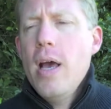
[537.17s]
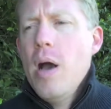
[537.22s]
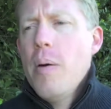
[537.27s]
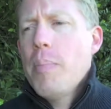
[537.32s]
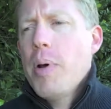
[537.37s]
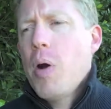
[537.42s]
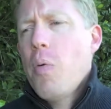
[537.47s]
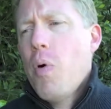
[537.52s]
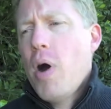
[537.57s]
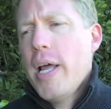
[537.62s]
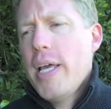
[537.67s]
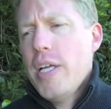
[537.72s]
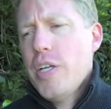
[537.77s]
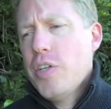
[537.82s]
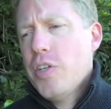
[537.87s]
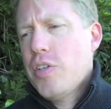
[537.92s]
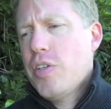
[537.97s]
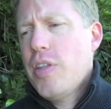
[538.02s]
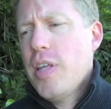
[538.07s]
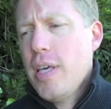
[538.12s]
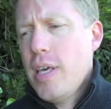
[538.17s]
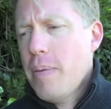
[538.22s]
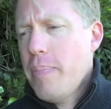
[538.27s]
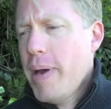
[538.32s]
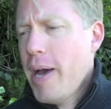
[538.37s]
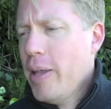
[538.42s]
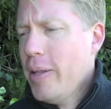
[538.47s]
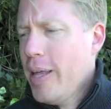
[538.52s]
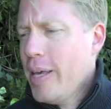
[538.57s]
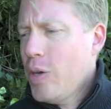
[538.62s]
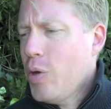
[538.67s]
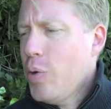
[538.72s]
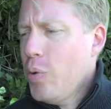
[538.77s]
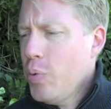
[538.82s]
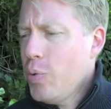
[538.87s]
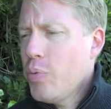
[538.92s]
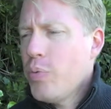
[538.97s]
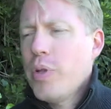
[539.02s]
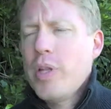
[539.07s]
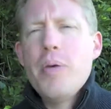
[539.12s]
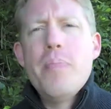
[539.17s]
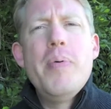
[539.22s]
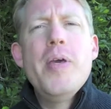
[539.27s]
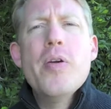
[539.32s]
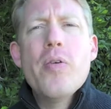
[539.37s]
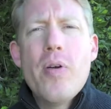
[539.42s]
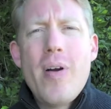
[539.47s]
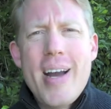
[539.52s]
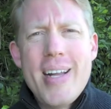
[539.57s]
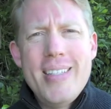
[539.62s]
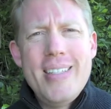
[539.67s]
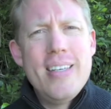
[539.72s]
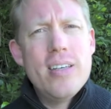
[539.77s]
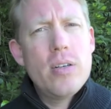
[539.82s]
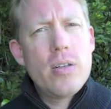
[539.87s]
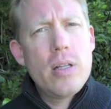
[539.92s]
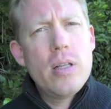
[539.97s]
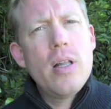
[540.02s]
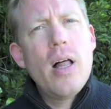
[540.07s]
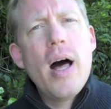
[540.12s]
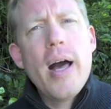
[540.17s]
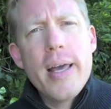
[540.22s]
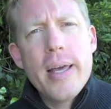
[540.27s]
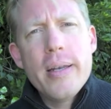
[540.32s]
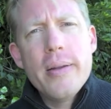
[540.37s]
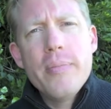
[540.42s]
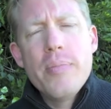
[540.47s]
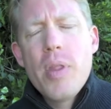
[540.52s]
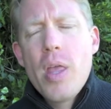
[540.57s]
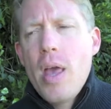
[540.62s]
but I want you to just think about, like, who would really be your ideal client,